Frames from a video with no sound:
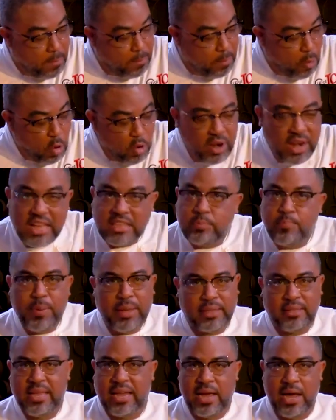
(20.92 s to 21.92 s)
Boneless
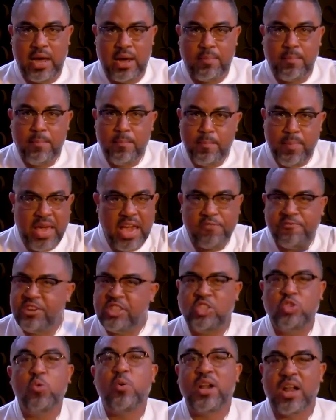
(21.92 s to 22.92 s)
picnic ham, baked for
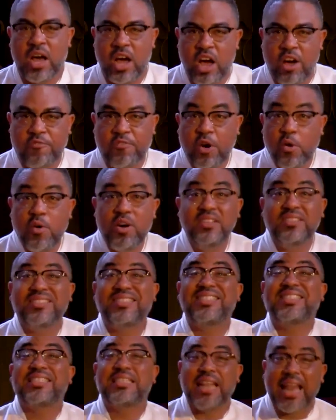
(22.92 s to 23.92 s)
2.5 hours,
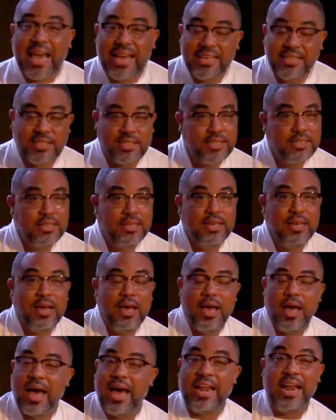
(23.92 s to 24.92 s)
slice,
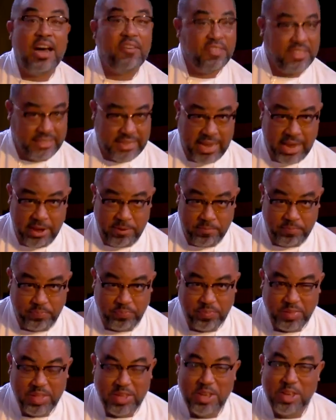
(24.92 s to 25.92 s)
and have a time.
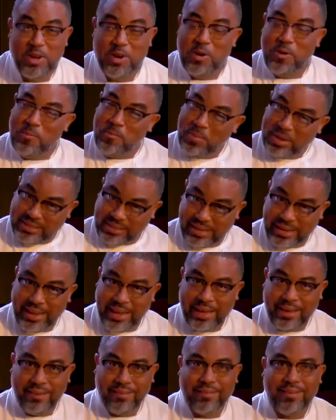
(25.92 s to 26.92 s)
But
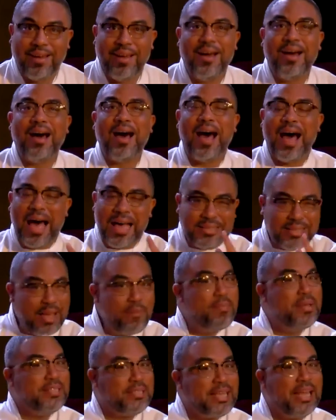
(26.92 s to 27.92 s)
today, as
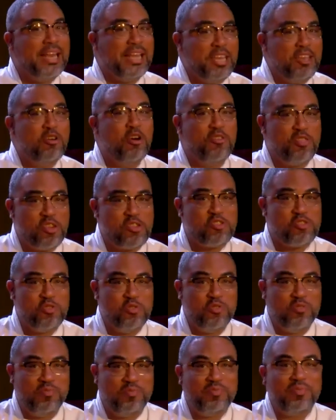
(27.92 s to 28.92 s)
I've been telling you on the
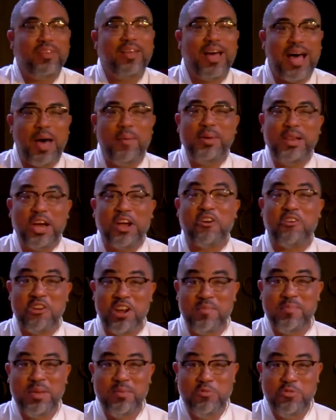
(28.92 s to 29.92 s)
show, I'm in a
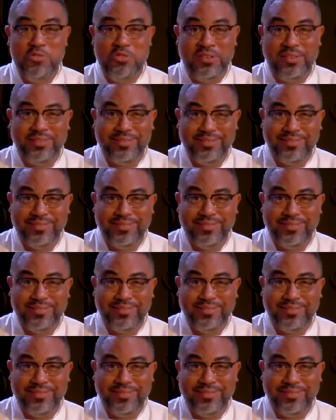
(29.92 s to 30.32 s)
creamy mood.